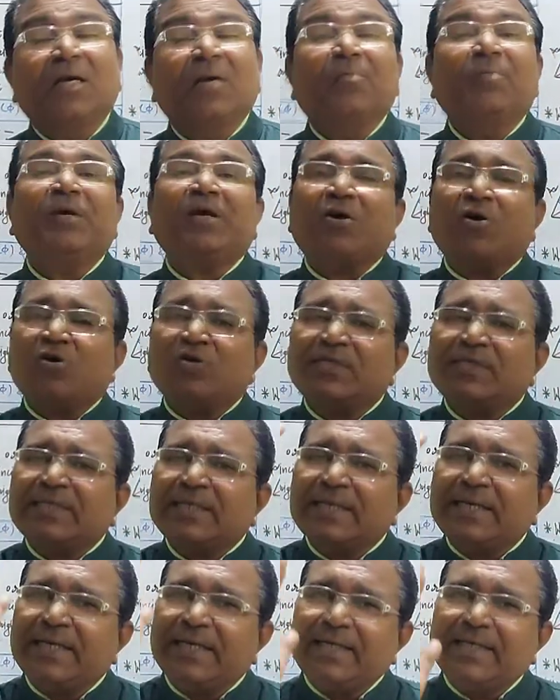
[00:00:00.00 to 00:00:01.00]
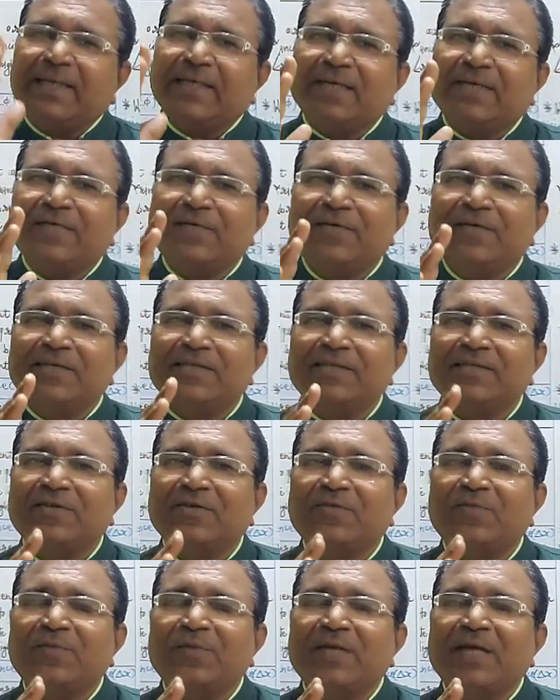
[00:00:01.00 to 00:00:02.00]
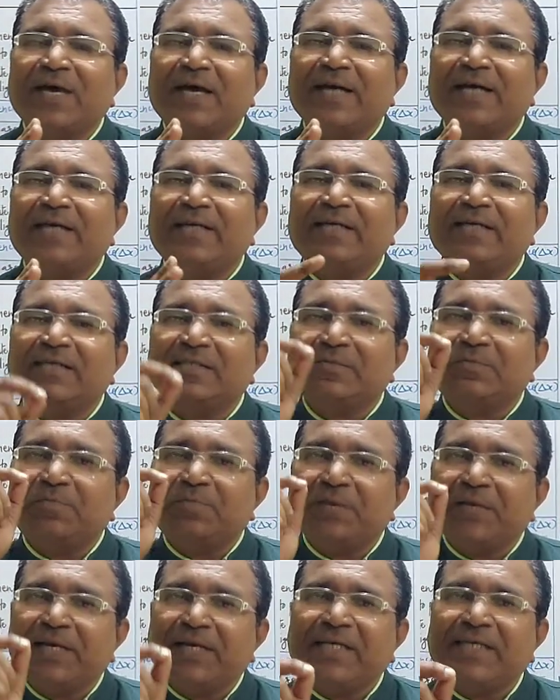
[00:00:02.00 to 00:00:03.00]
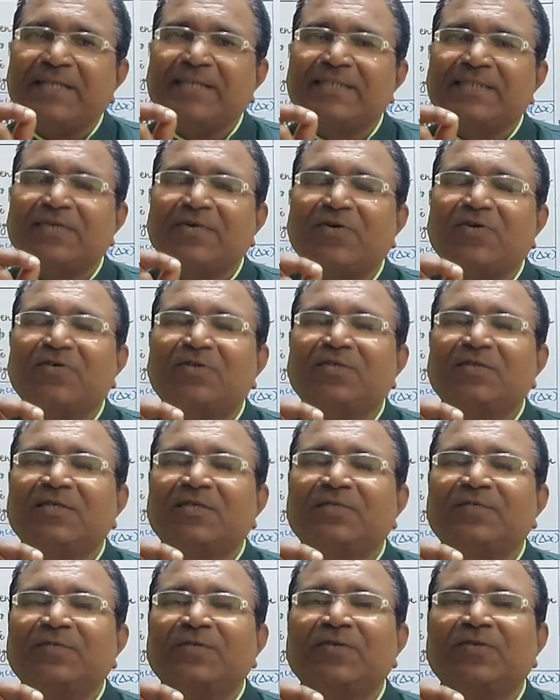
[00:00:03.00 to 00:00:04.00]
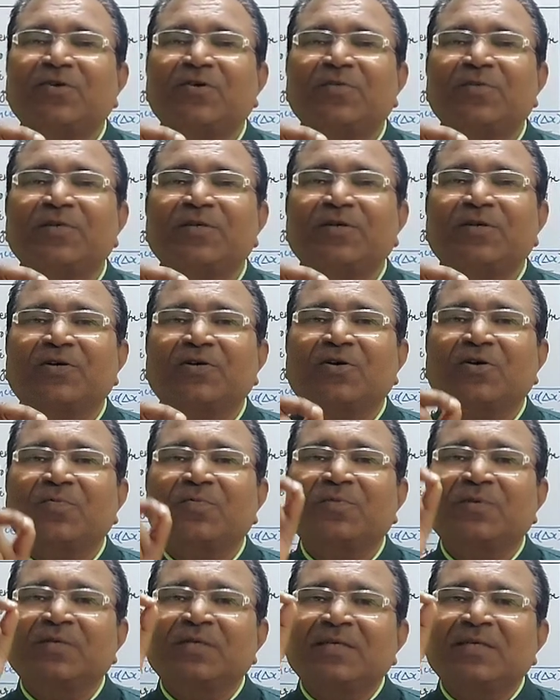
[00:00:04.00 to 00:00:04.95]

Because interference of light is based on the phenomenon of